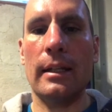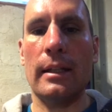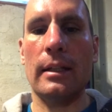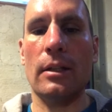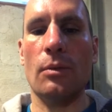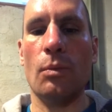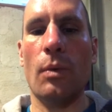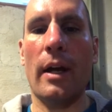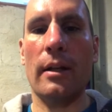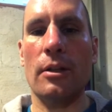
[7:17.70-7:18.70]
in
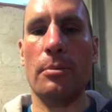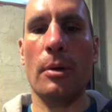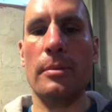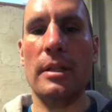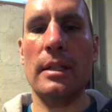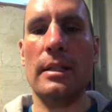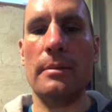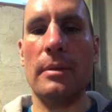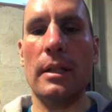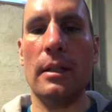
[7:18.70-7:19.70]
where your purpose needs to
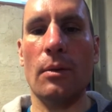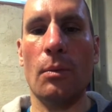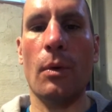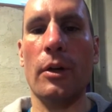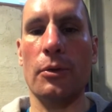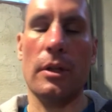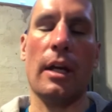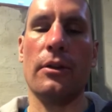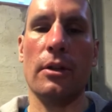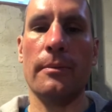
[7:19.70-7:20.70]
be, one or the
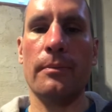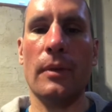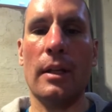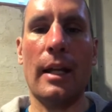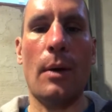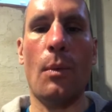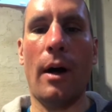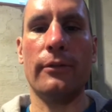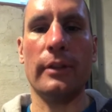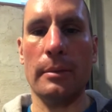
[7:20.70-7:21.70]
other, not
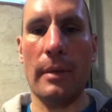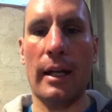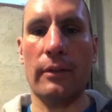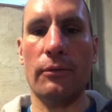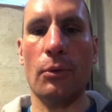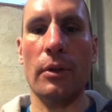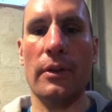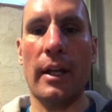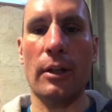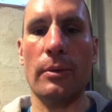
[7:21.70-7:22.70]
waffling back and forth
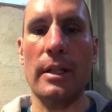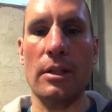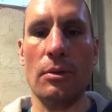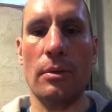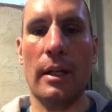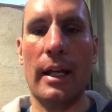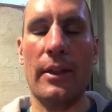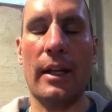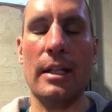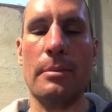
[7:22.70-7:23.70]
in that gray zone. And I
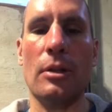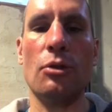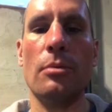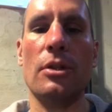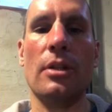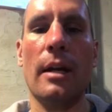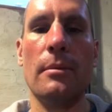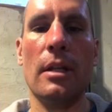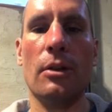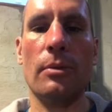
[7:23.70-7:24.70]
think I spent too much time
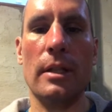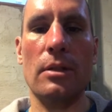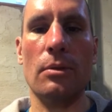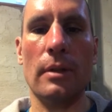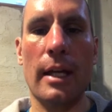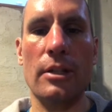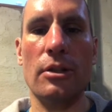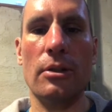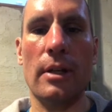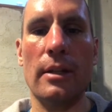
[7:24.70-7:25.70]
in that gray zone last
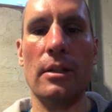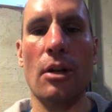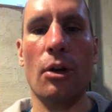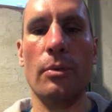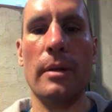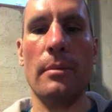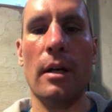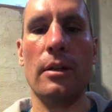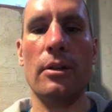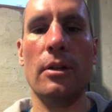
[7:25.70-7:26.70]
year, and this heart rate
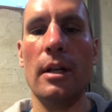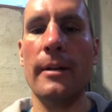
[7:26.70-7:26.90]
monitor